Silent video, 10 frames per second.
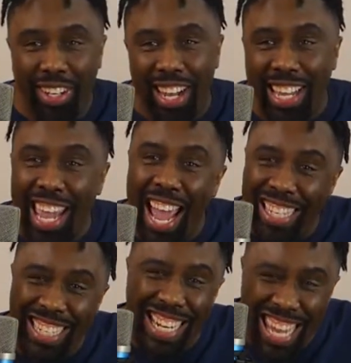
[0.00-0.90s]
that
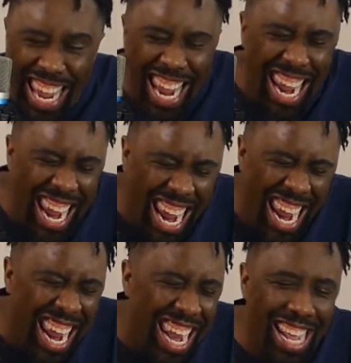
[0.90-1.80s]

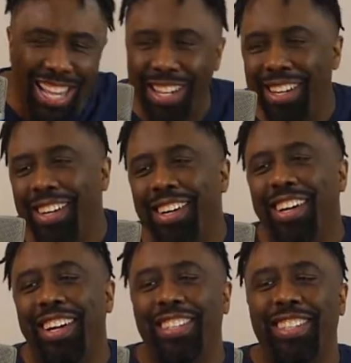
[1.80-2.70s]
gasoline,
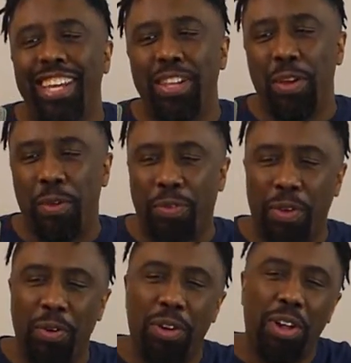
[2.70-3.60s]
is getting you.
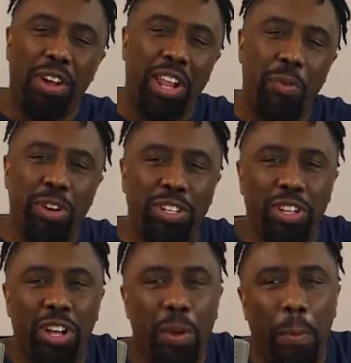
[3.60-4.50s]
So they want
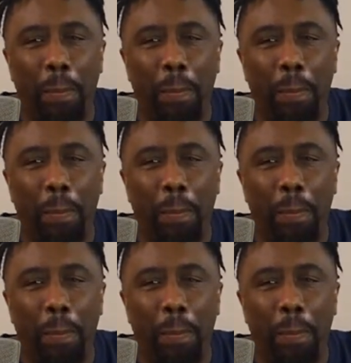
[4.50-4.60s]
you